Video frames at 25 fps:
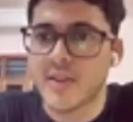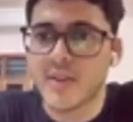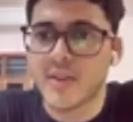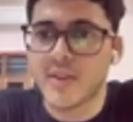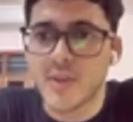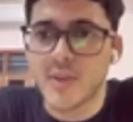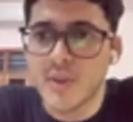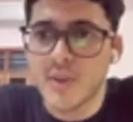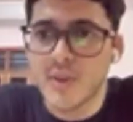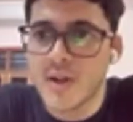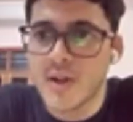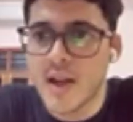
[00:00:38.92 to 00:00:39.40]

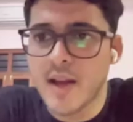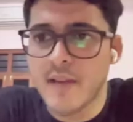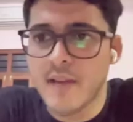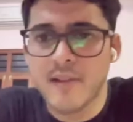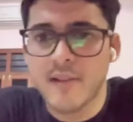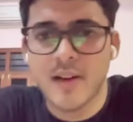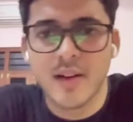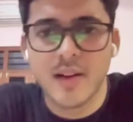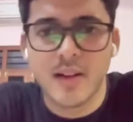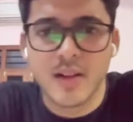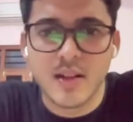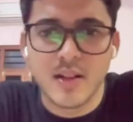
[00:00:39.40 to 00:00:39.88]
So
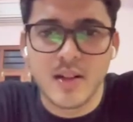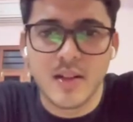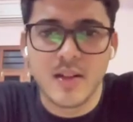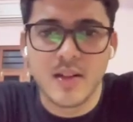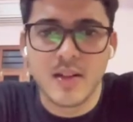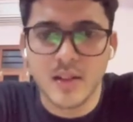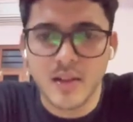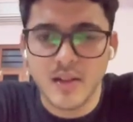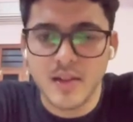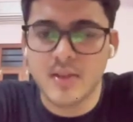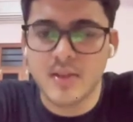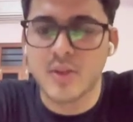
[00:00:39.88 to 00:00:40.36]

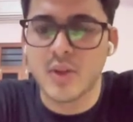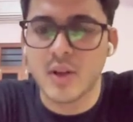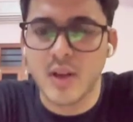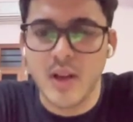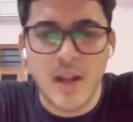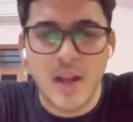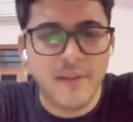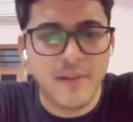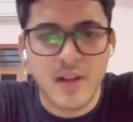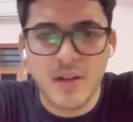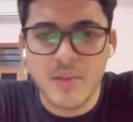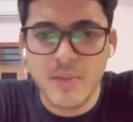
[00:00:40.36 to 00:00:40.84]

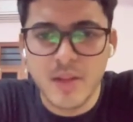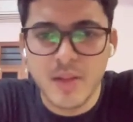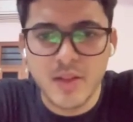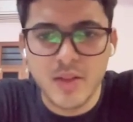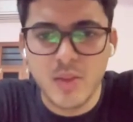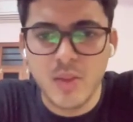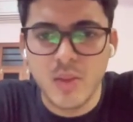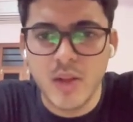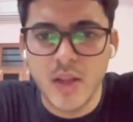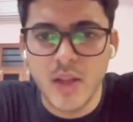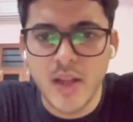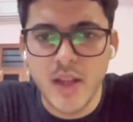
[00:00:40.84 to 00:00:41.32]
I've done my
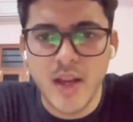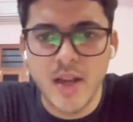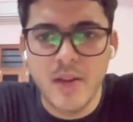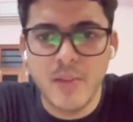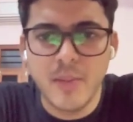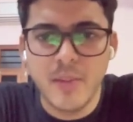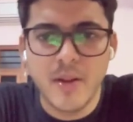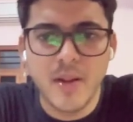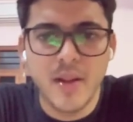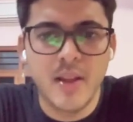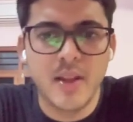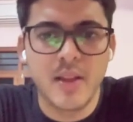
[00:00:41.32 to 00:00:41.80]
schooling
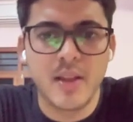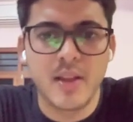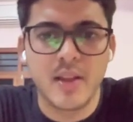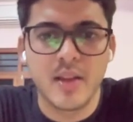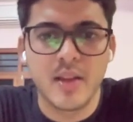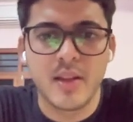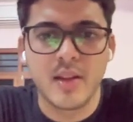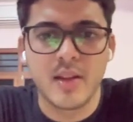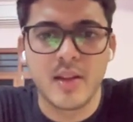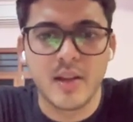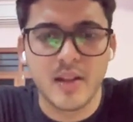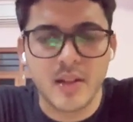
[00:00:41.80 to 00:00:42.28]
and
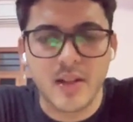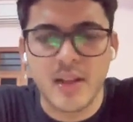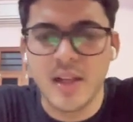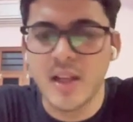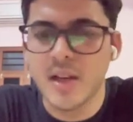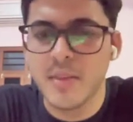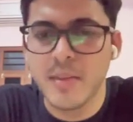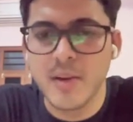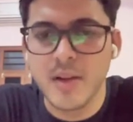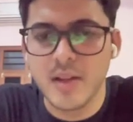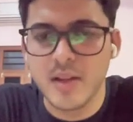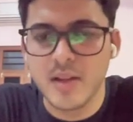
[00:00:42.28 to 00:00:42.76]
my
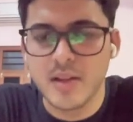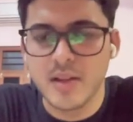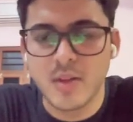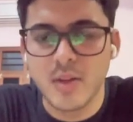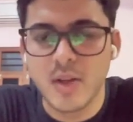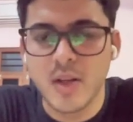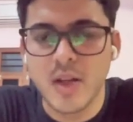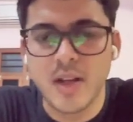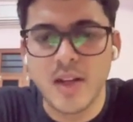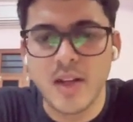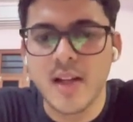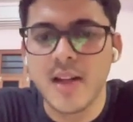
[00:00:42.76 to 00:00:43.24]
till
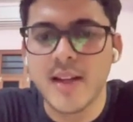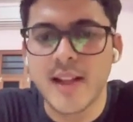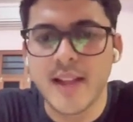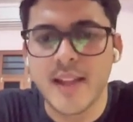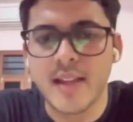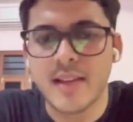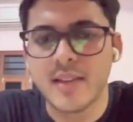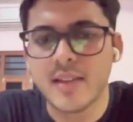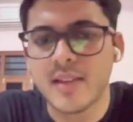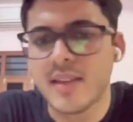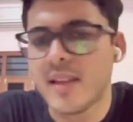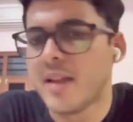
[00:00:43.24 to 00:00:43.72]
schooling till
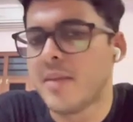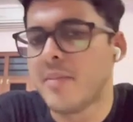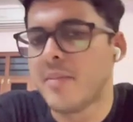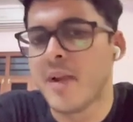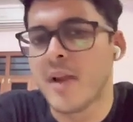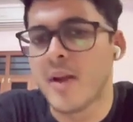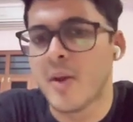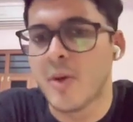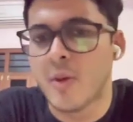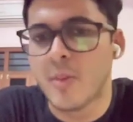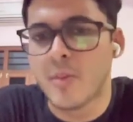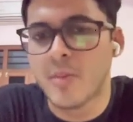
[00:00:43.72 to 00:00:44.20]
10th
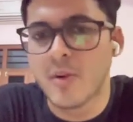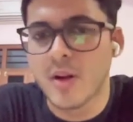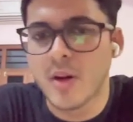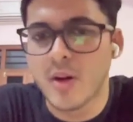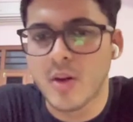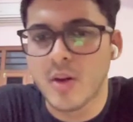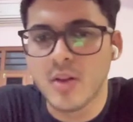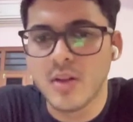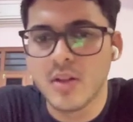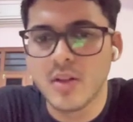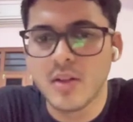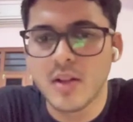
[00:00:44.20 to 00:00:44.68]
in my
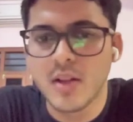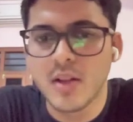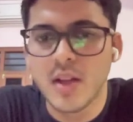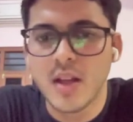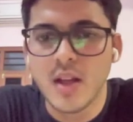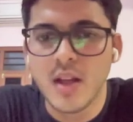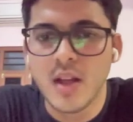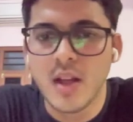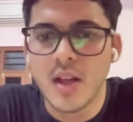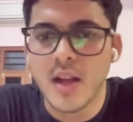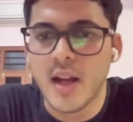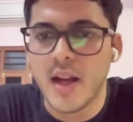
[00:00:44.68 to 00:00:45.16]
hometown,
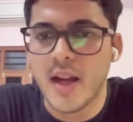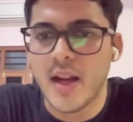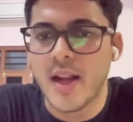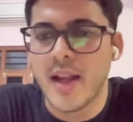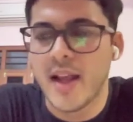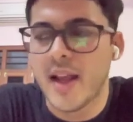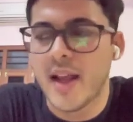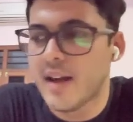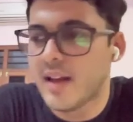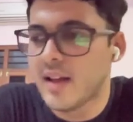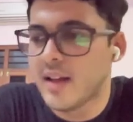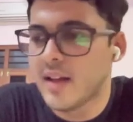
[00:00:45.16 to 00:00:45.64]

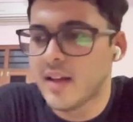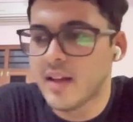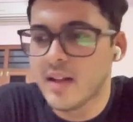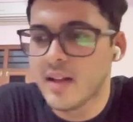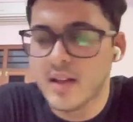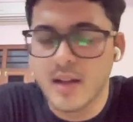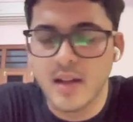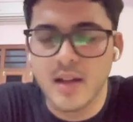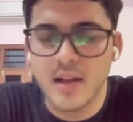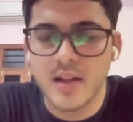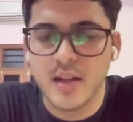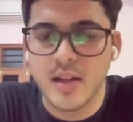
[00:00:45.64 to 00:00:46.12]
and had
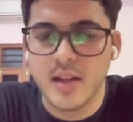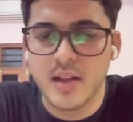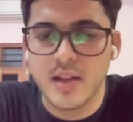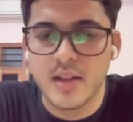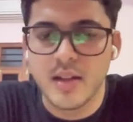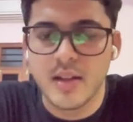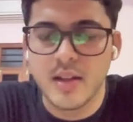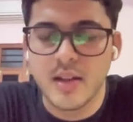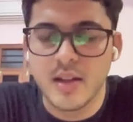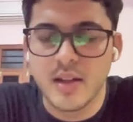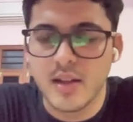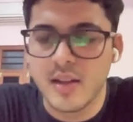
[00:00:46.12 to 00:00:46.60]

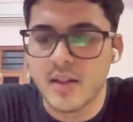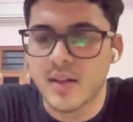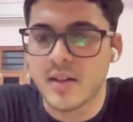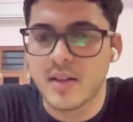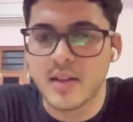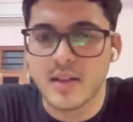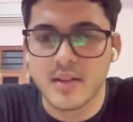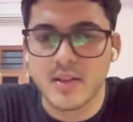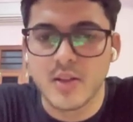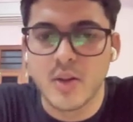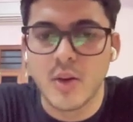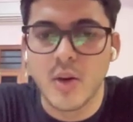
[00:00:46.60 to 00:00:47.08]
a
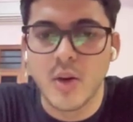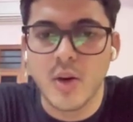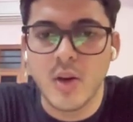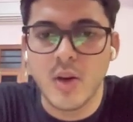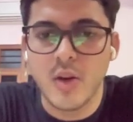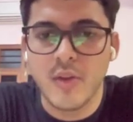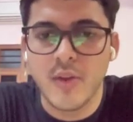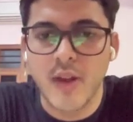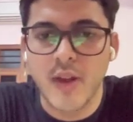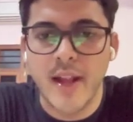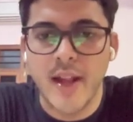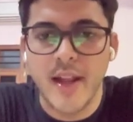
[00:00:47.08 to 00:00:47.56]

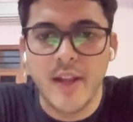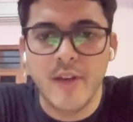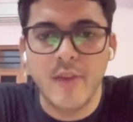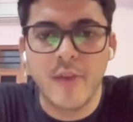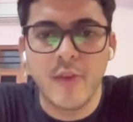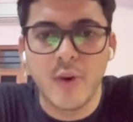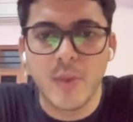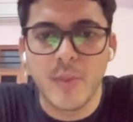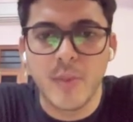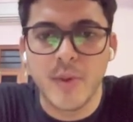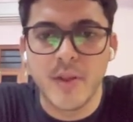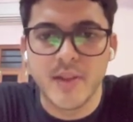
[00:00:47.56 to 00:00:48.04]
score of
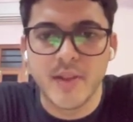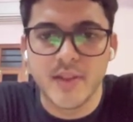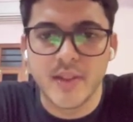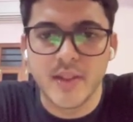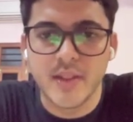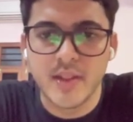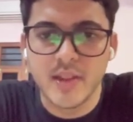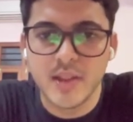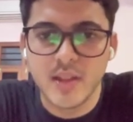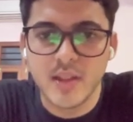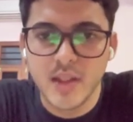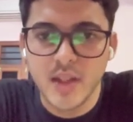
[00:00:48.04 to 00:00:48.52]

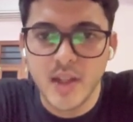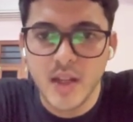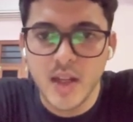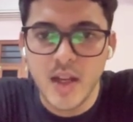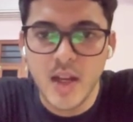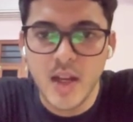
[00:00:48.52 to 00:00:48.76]
94%.